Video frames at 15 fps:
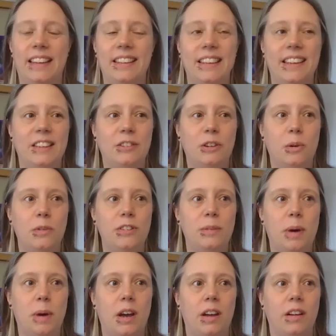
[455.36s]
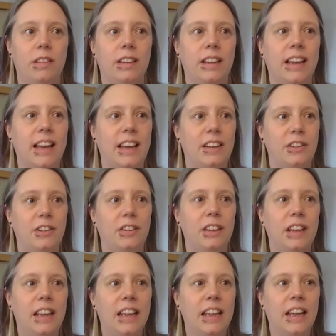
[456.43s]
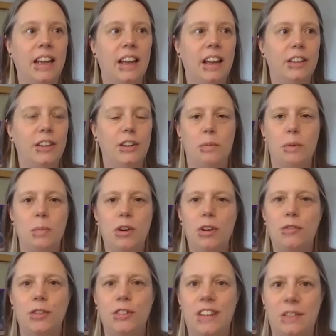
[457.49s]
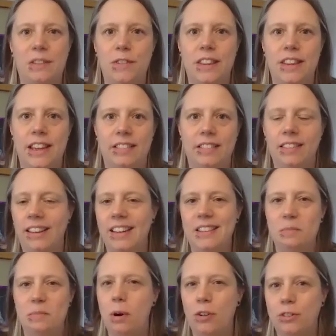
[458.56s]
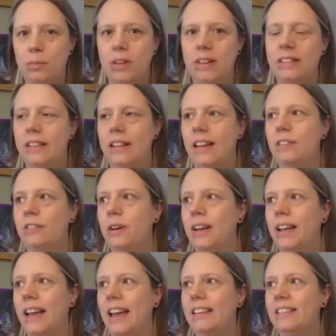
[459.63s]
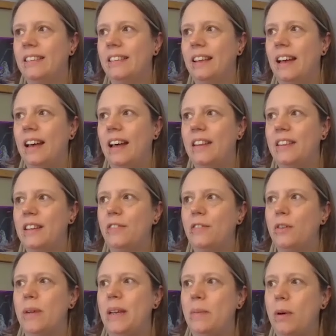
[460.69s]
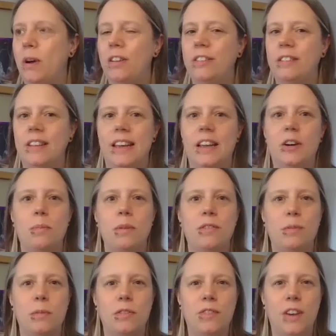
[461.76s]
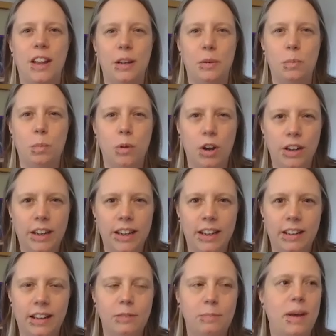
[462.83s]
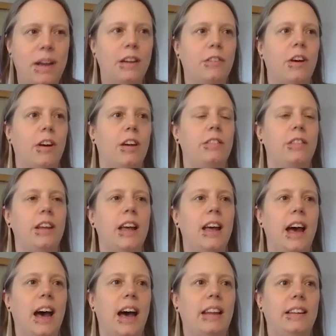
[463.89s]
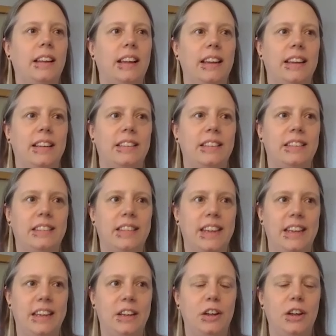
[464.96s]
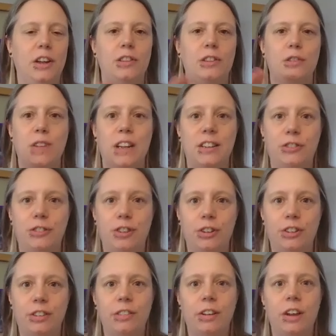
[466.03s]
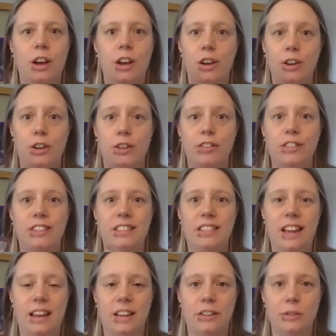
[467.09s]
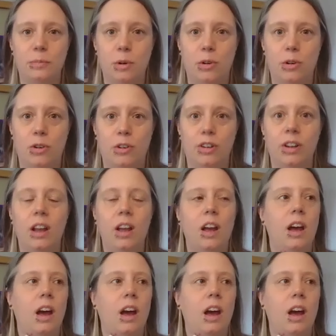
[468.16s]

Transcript: I think it's always about kind of, you know, we want to fund everything and it's impossible, isn't it? So I guess I think for me personally, coming from a fairly working class background, I'd like to see the richer earners taxed more,